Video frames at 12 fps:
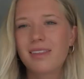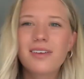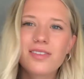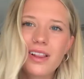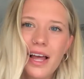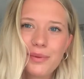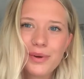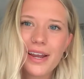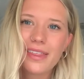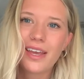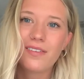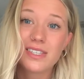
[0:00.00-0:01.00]
I think of the library, I
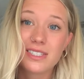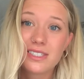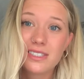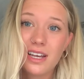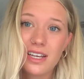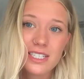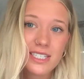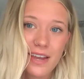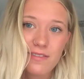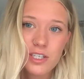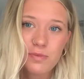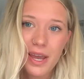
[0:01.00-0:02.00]
think of it's a
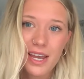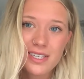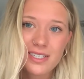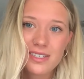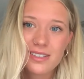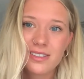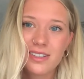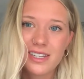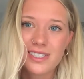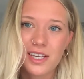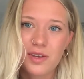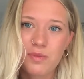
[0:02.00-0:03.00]
safe space.
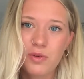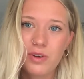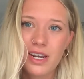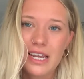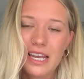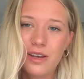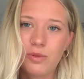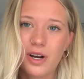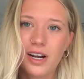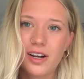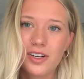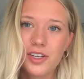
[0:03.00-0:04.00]
It's a community
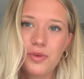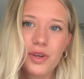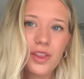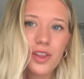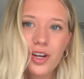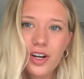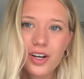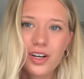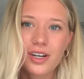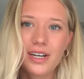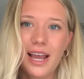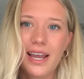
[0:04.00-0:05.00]
where you can
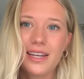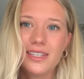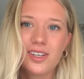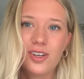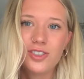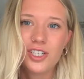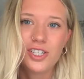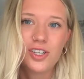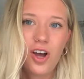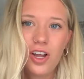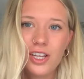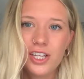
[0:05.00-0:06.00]
learn and indulge in
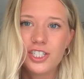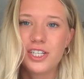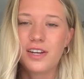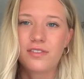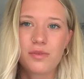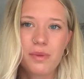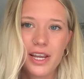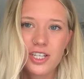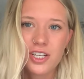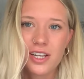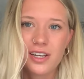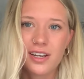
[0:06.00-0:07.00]
knowledge and
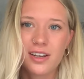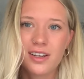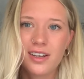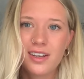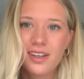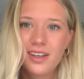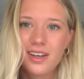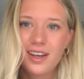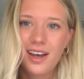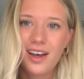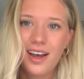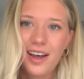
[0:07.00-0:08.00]
information.
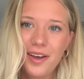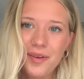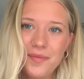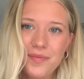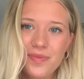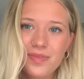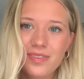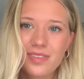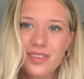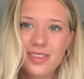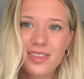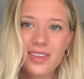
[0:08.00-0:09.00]
Um,
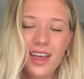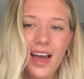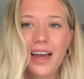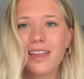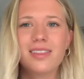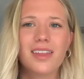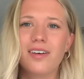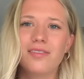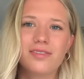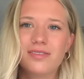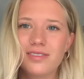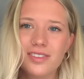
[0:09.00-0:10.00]
I
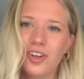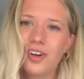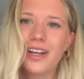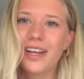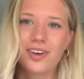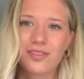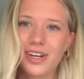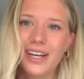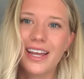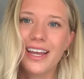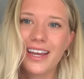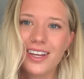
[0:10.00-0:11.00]
love learning and
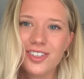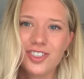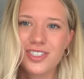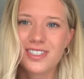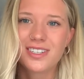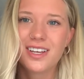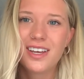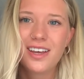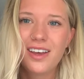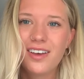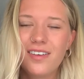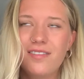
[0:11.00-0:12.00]
reading and just
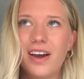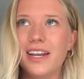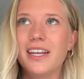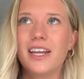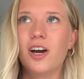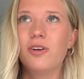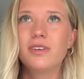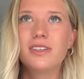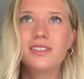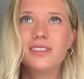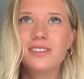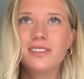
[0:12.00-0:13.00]
finding out
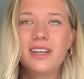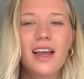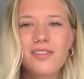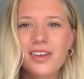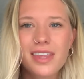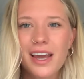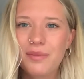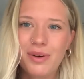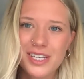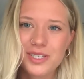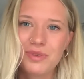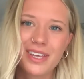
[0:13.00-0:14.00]
everything I
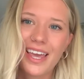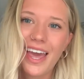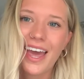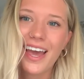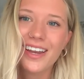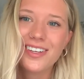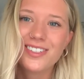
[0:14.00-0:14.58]
possibly can.